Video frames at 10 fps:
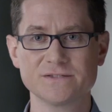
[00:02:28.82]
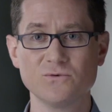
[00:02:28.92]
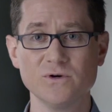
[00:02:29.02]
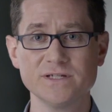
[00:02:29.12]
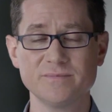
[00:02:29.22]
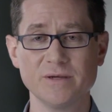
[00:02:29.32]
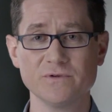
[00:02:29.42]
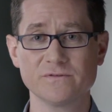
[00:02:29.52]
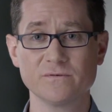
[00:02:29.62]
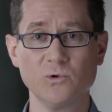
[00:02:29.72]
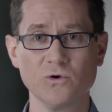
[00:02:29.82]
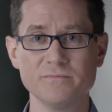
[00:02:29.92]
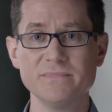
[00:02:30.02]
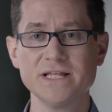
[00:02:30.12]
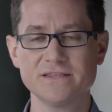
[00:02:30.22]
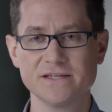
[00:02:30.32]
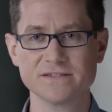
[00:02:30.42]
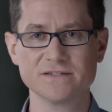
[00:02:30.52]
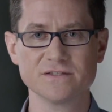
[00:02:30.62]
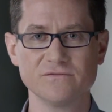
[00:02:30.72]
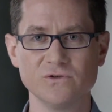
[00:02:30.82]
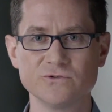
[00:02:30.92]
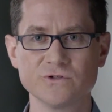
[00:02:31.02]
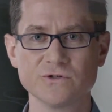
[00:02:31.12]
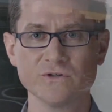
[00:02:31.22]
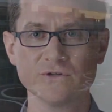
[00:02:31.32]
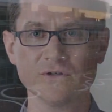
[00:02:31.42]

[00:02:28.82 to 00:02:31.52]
to laptops, phones, tablets, anything else that needs a